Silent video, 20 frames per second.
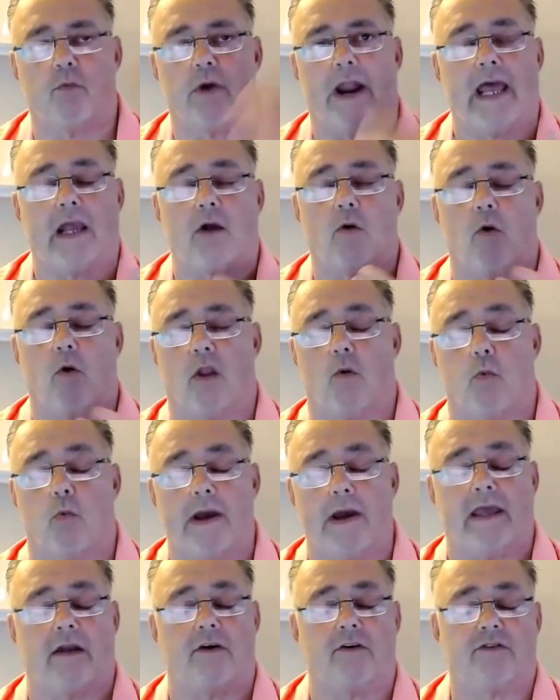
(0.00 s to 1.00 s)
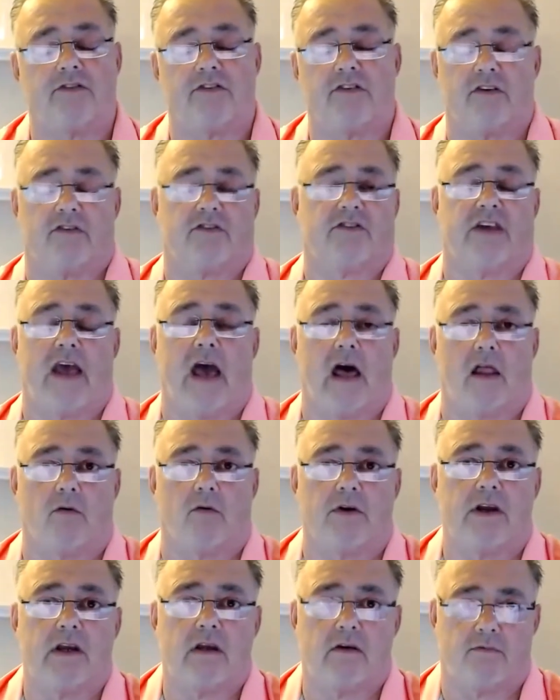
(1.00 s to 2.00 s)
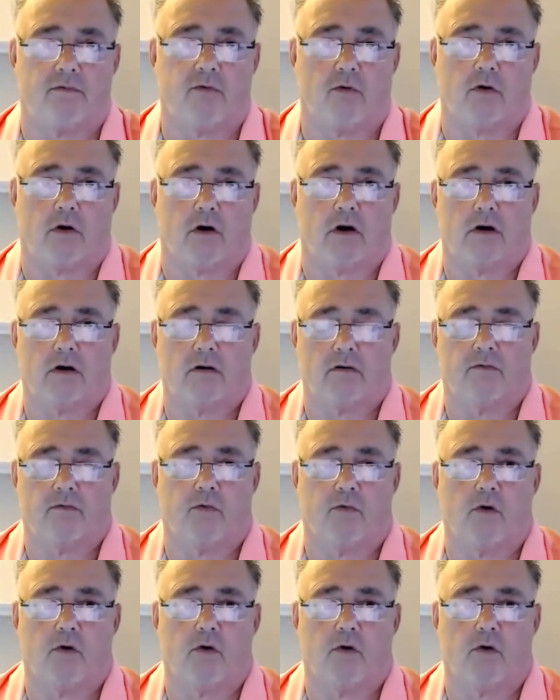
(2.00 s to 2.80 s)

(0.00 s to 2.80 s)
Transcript: I call a waiter's salary for